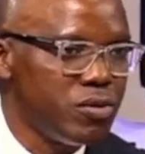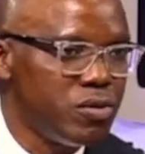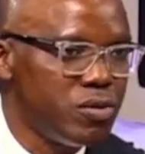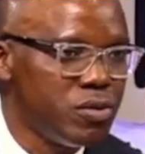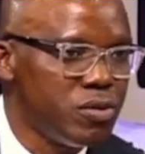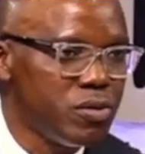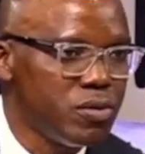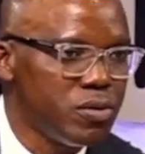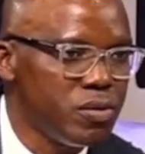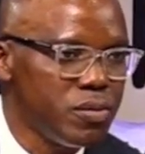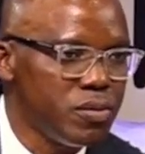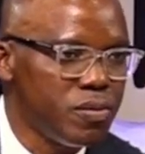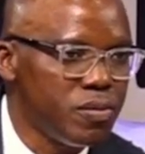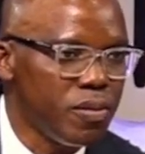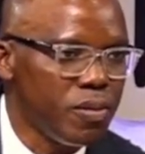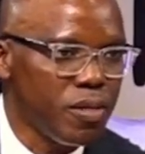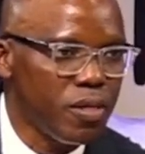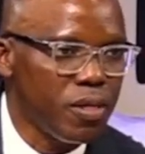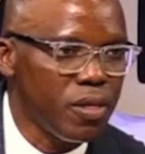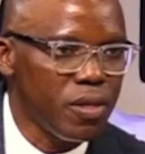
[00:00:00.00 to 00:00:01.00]

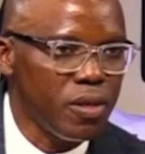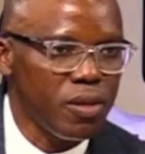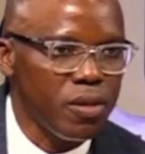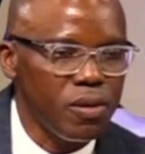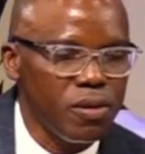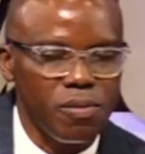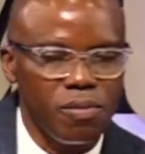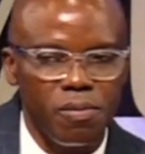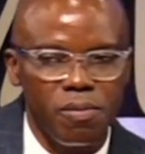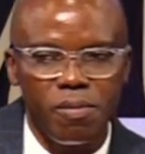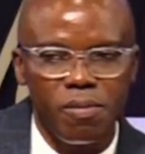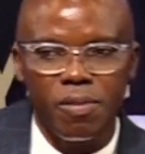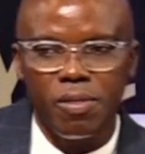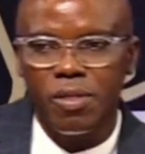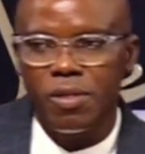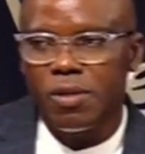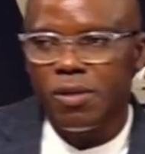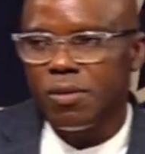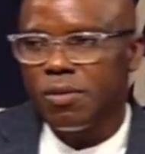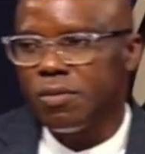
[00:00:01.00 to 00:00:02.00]

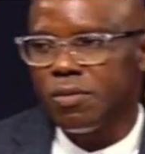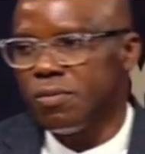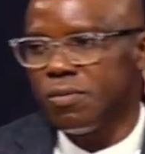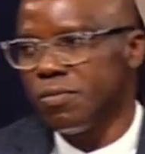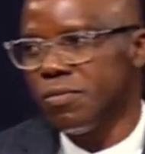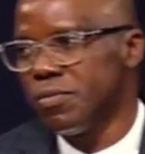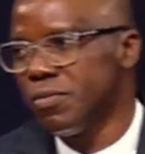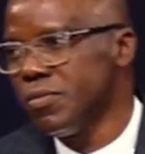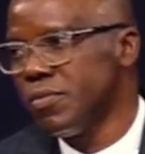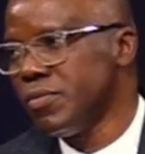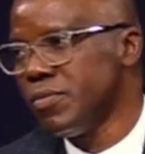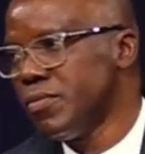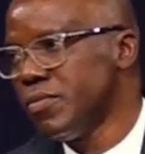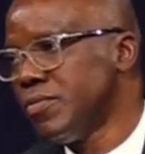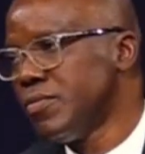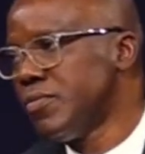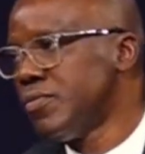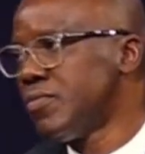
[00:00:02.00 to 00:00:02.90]
(no one is talking)